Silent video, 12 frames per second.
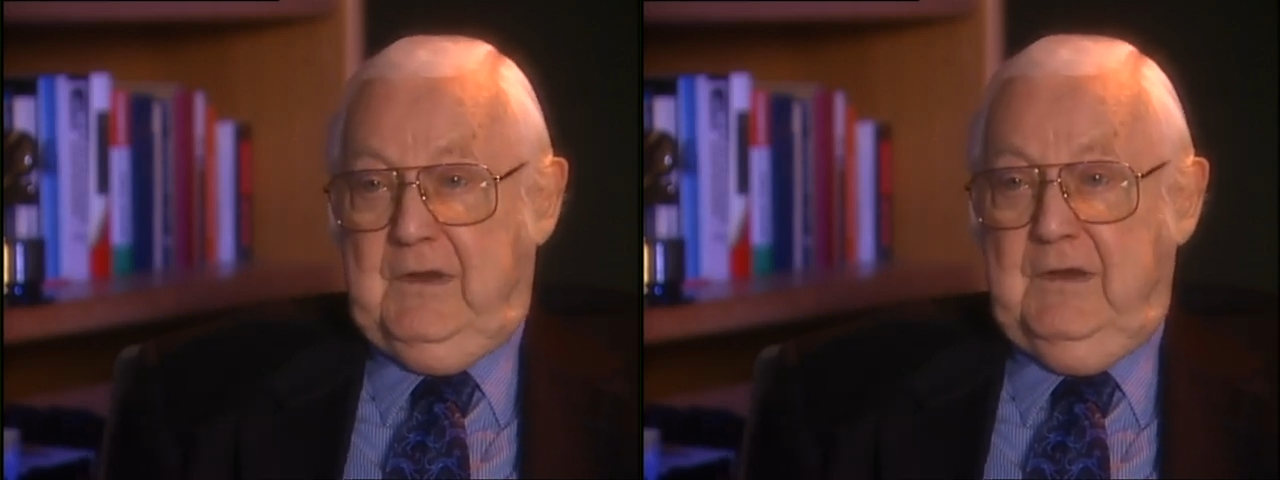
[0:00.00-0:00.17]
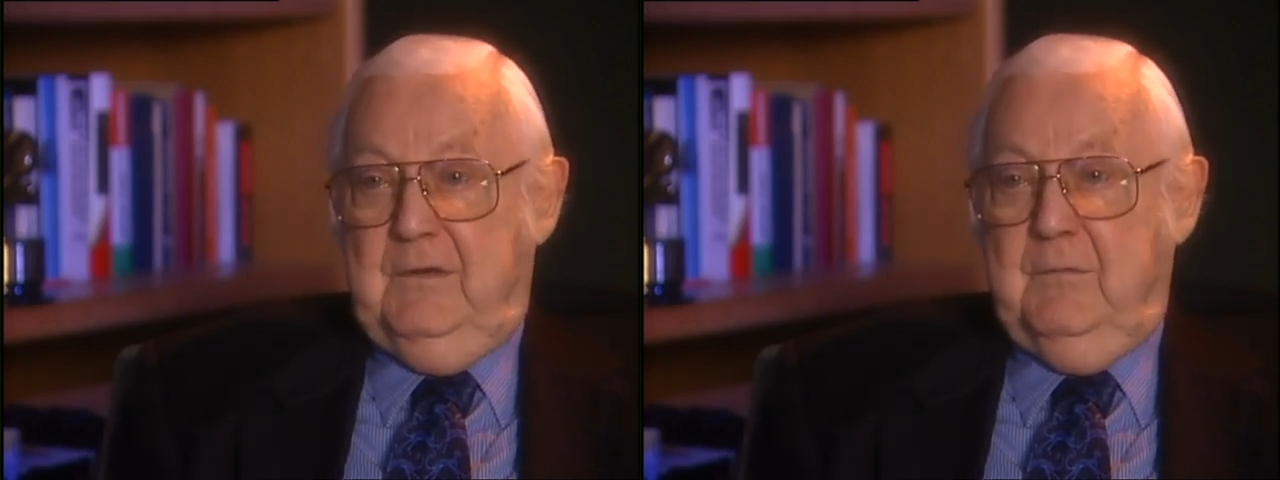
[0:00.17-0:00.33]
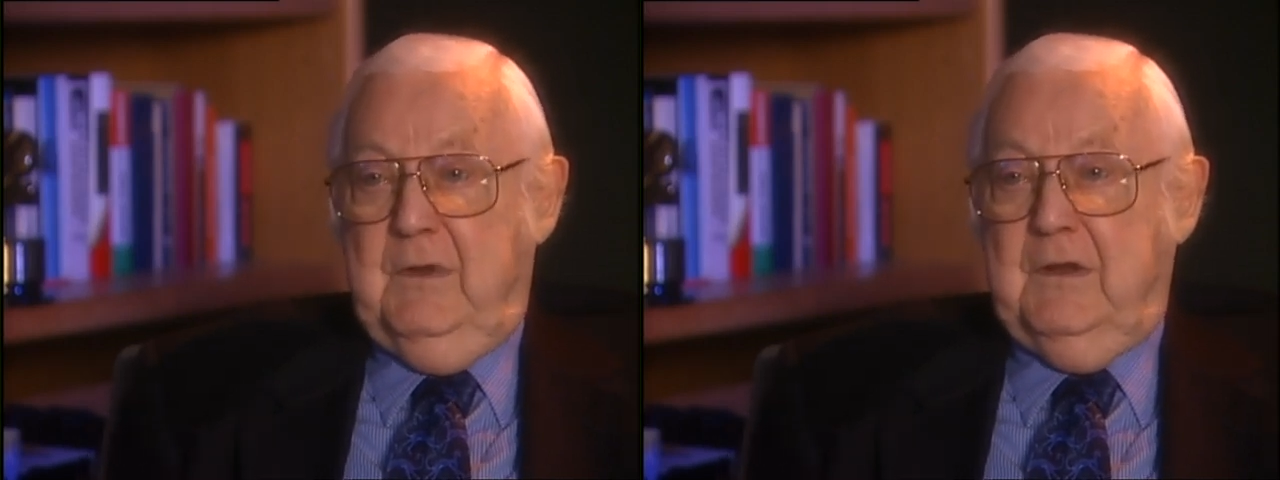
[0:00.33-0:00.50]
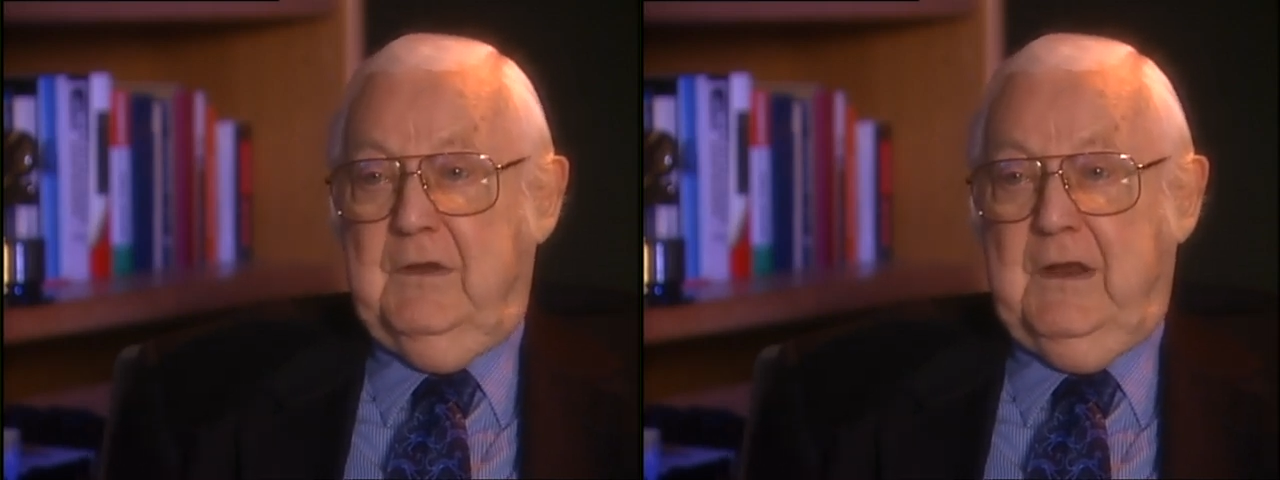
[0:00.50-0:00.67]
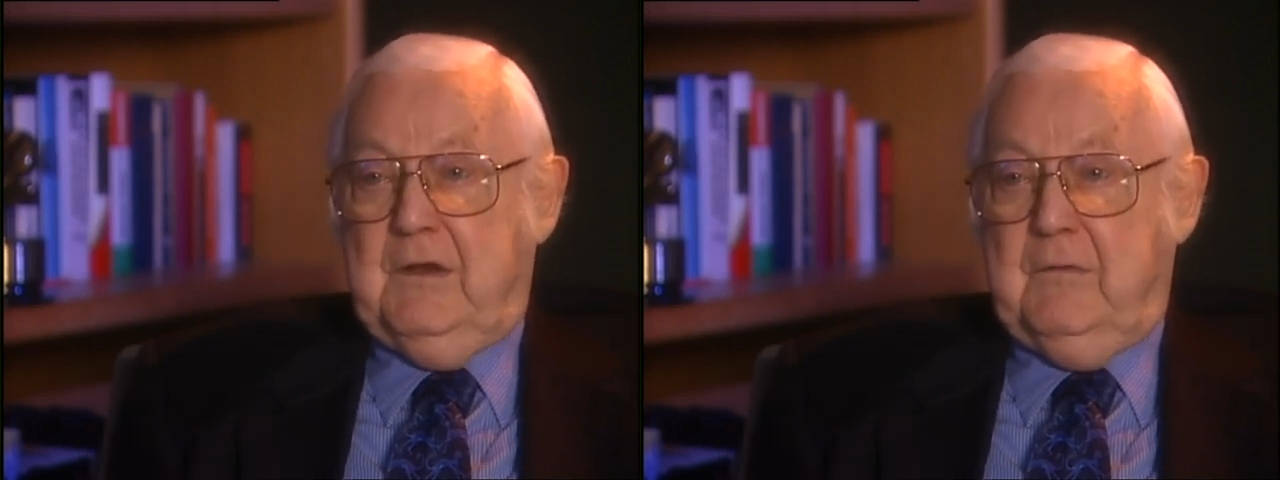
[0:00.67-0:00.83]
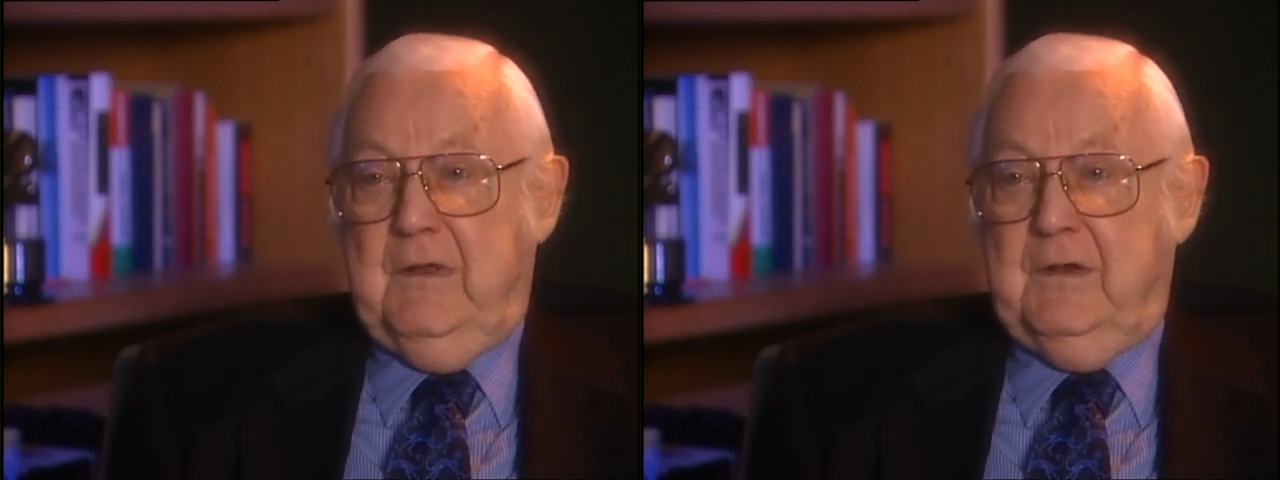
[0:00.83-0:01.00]
He didn't want to take
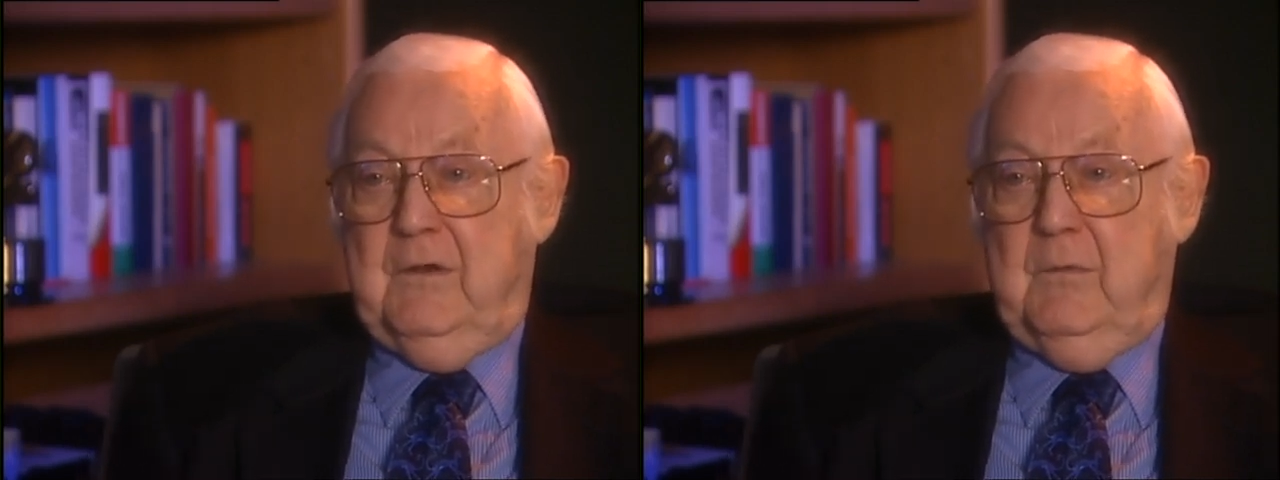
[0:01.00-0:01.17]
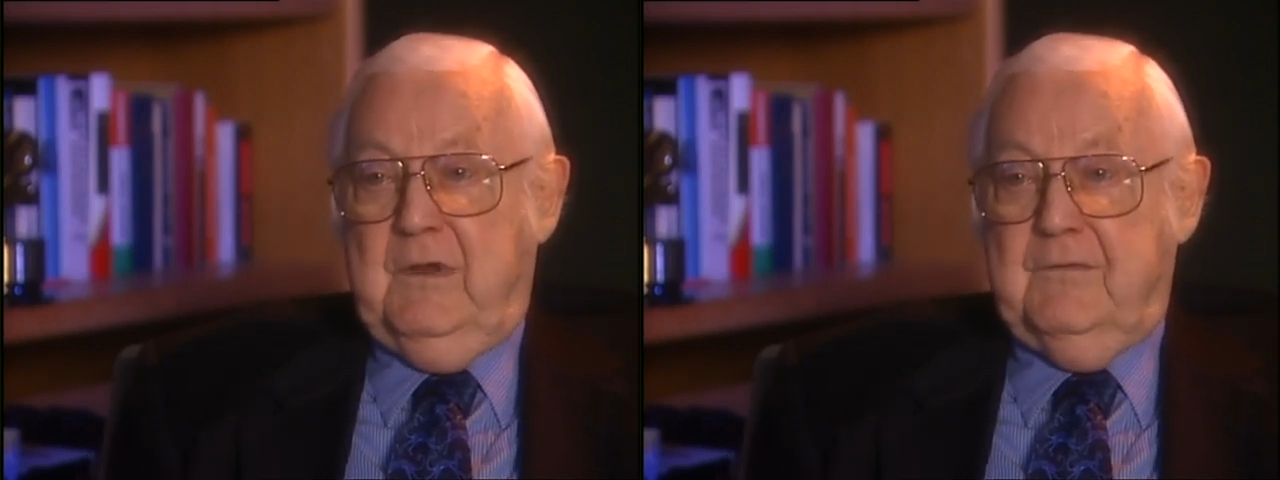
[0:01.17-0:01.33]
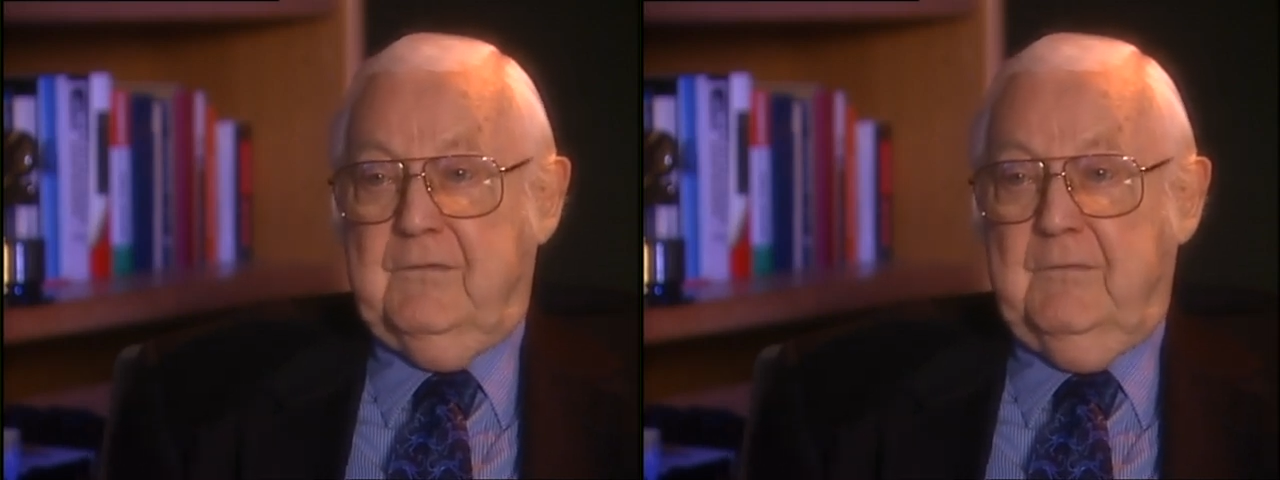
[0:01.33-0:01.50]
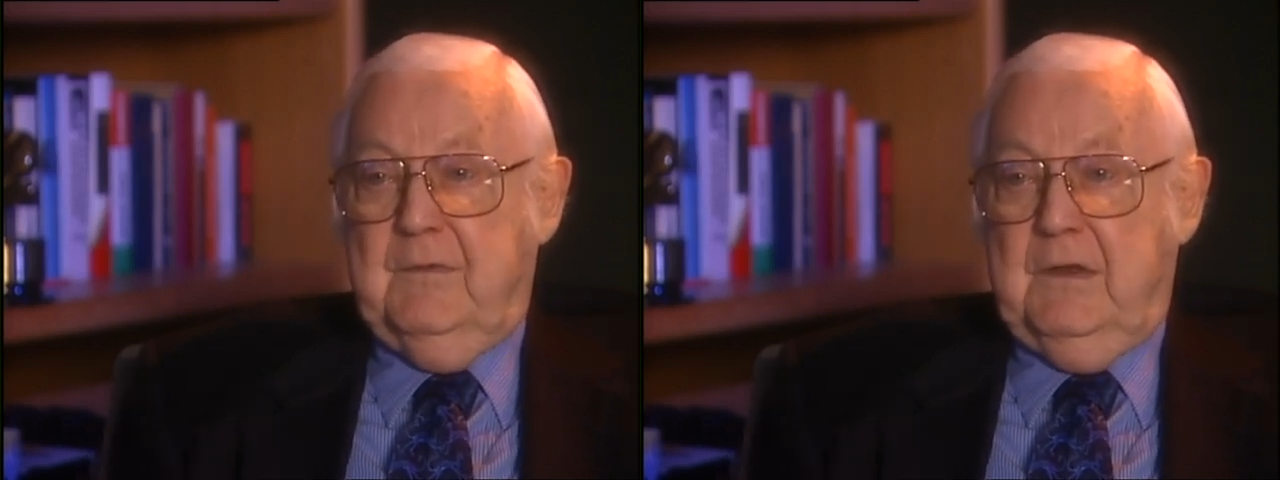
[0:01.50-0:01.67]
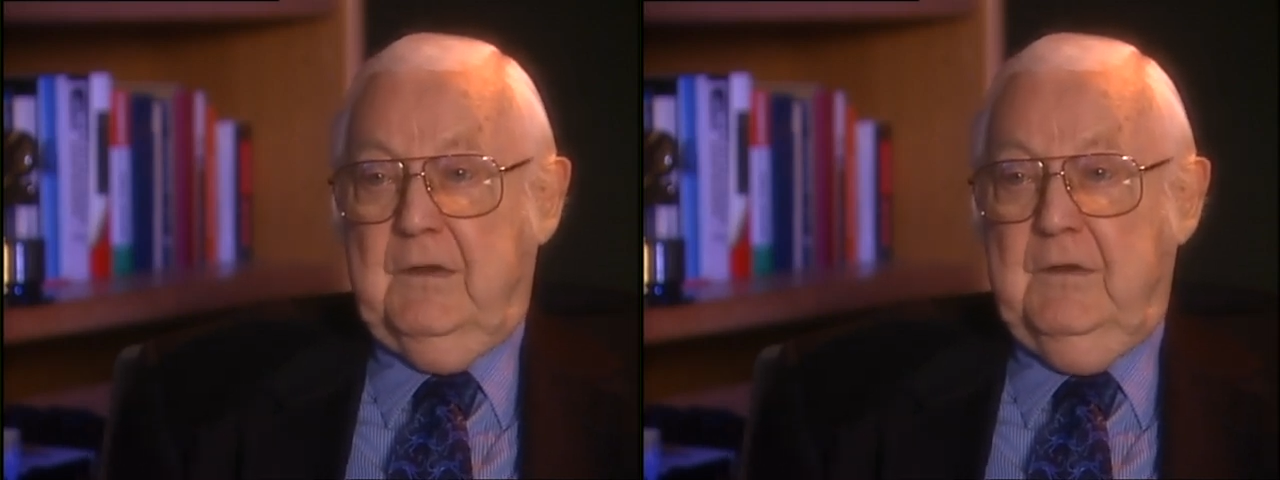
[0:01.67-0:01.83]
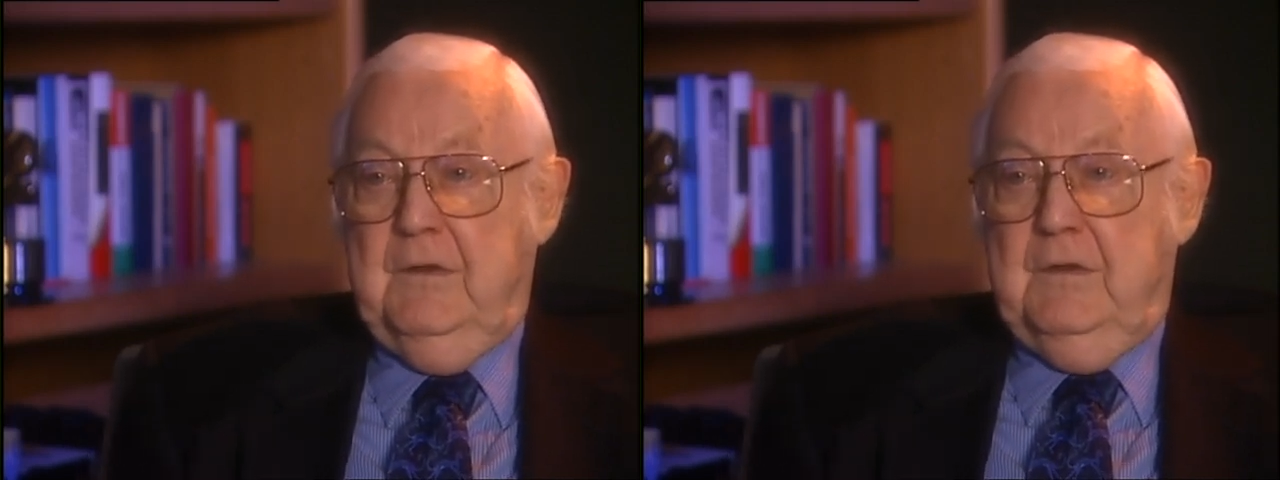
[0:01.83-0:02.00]
credit away from the